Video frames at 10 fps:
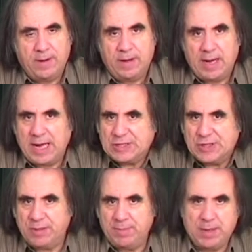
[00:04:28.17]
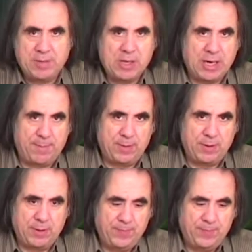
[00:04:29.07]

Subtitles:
Actually, maybe couple.